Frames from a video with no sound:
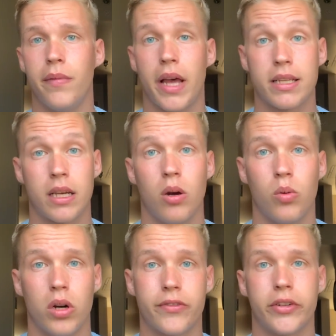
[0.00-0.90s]
That's how it
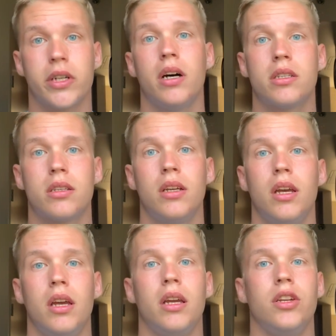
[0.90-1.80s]
was for us,
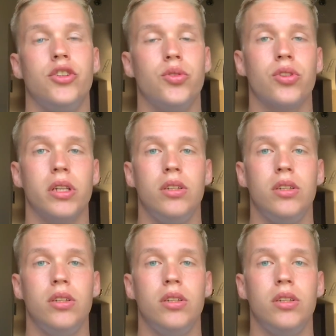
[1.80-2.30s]
is usually